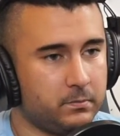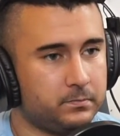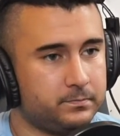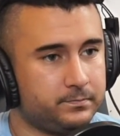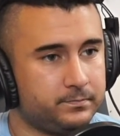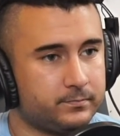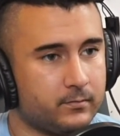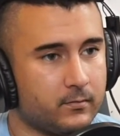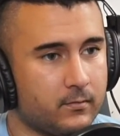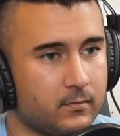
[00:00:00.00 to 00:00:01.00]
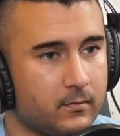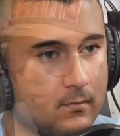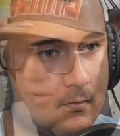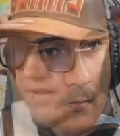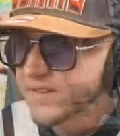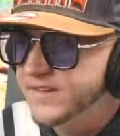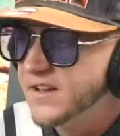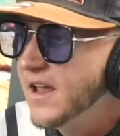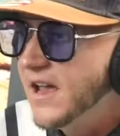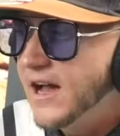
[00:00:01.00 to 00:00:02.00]
They're trying to incorporate some new
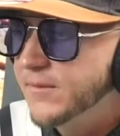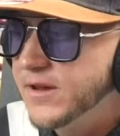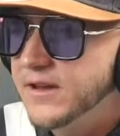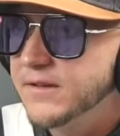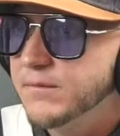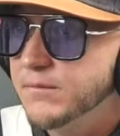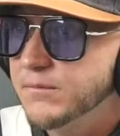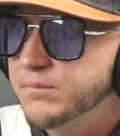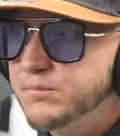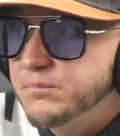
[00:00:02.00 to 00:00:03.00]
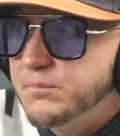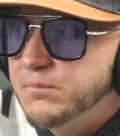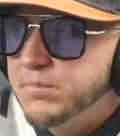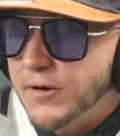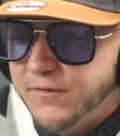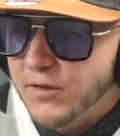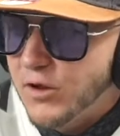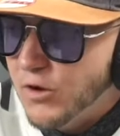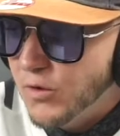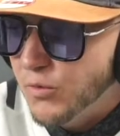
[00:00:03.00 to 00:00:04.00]
pieces. I mean,
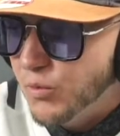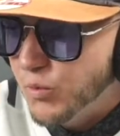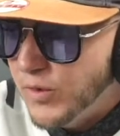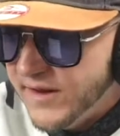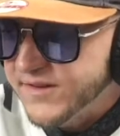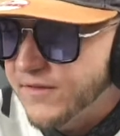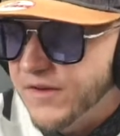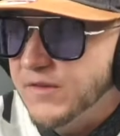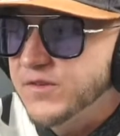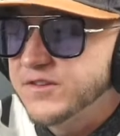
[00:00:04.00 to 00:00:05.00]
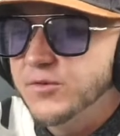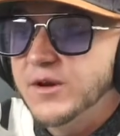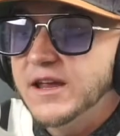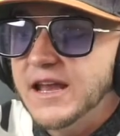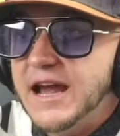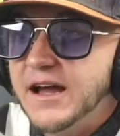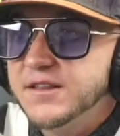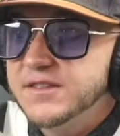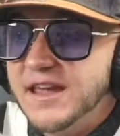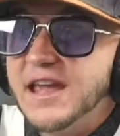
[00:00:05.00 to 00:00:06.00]
Buffalo is the favorite to win.
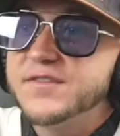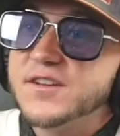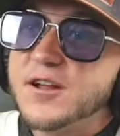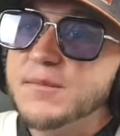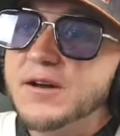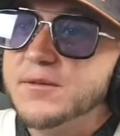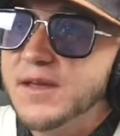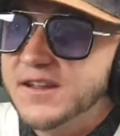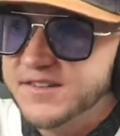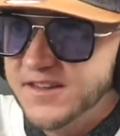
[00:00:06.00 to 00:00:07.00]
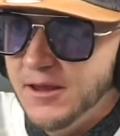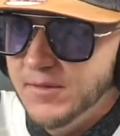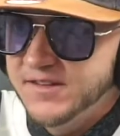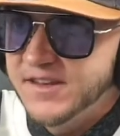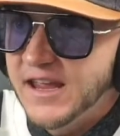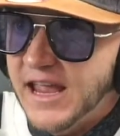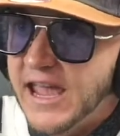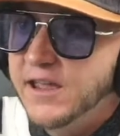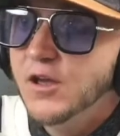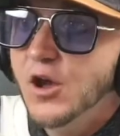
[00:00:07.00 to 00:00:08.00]
they have to come out and make a statement saying,
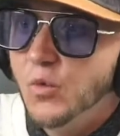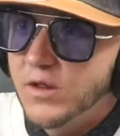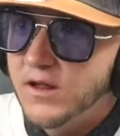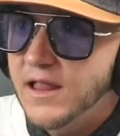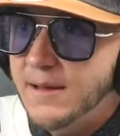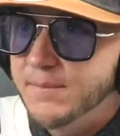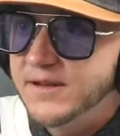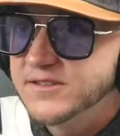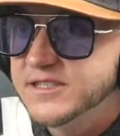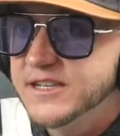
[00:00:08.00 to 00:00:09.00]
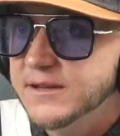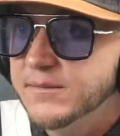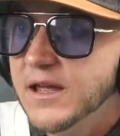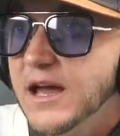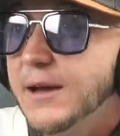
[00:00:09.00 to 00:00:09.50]
hey, we're the lot better team.